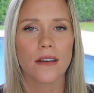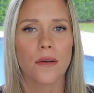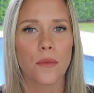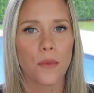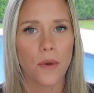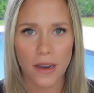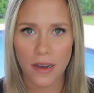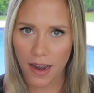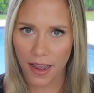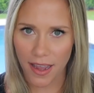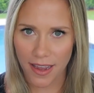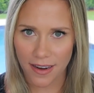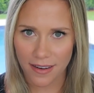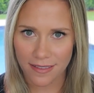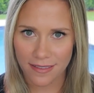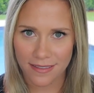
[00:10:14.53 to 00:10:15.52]
One
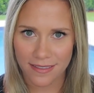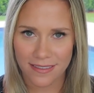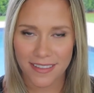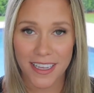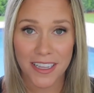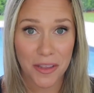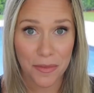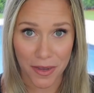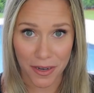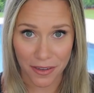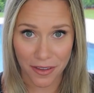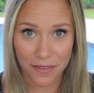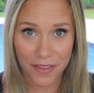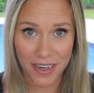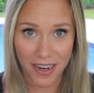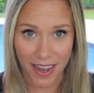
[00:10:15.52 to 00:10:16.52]
night, in the middle
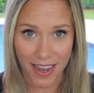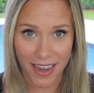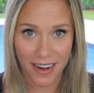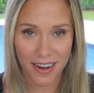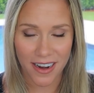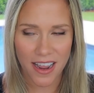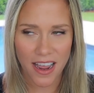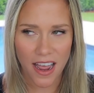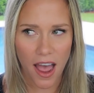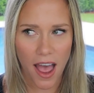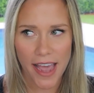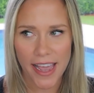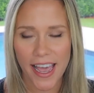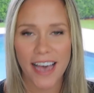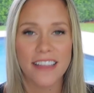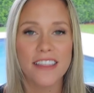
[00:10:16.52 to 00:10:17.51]
of the night,
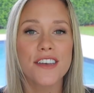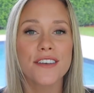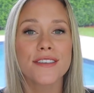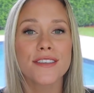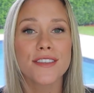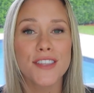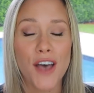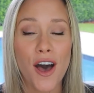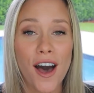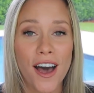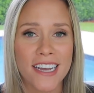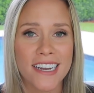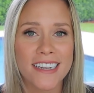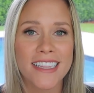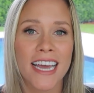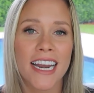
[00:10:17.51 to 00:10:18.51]
I had this
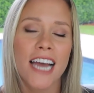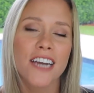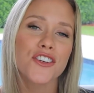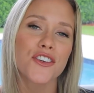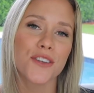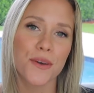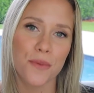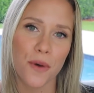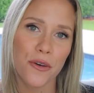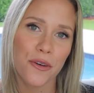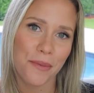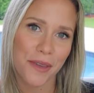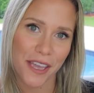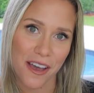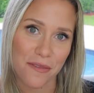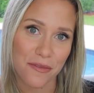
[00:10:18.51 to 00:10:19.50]
thought that actually woke
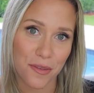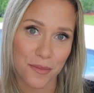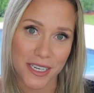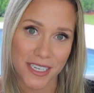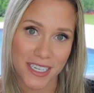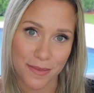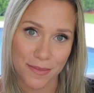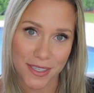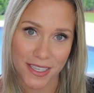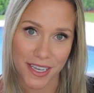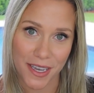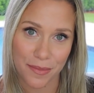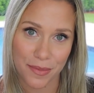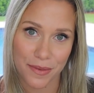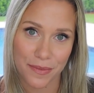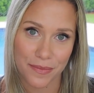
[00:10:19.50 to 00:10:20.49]
me up from a deep
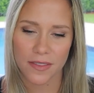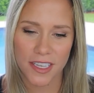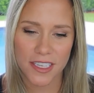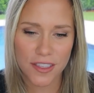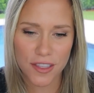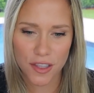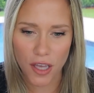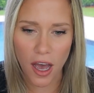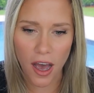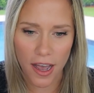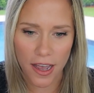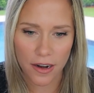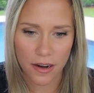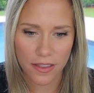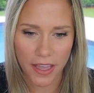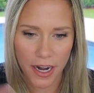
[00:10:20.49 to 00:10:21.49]
sleep. This
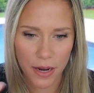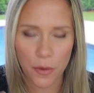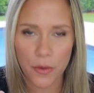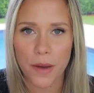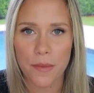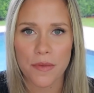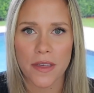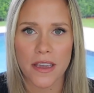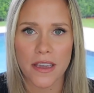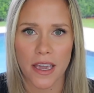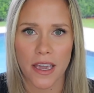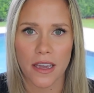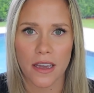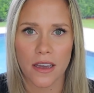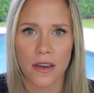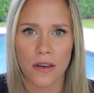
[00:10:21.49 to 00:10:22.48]
thought that I woke up
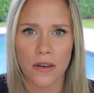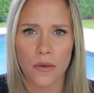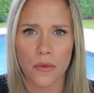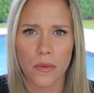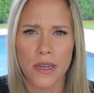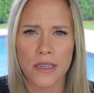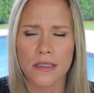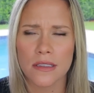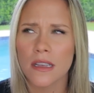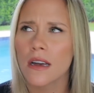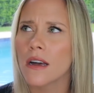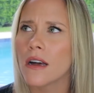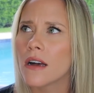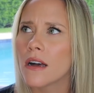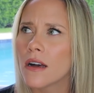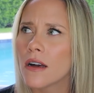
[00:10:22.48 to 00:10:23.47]
thinking was,
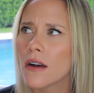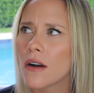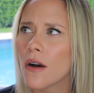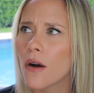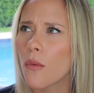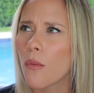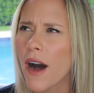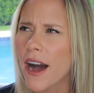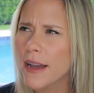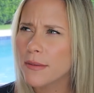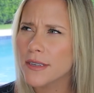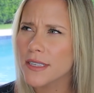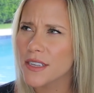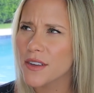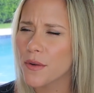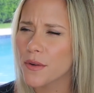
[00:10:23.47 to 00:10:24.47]
why
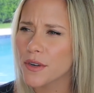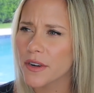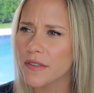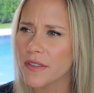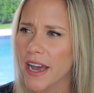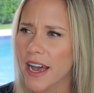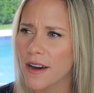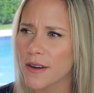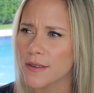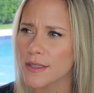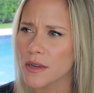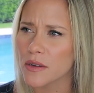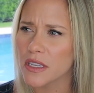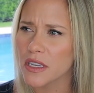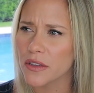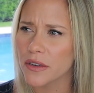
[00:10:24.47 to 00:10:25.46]
was the owner of the house
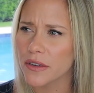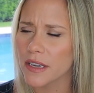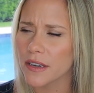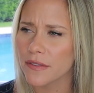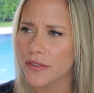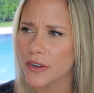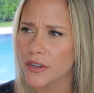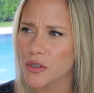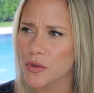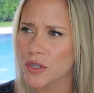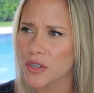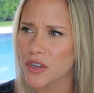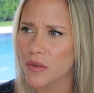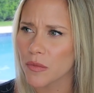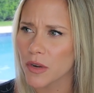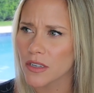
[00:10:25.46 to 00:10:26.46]
only looking for a
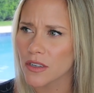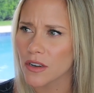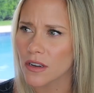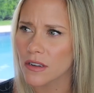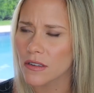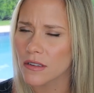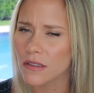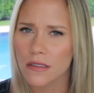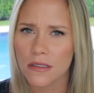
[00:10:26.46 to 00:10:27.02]
short-term rental?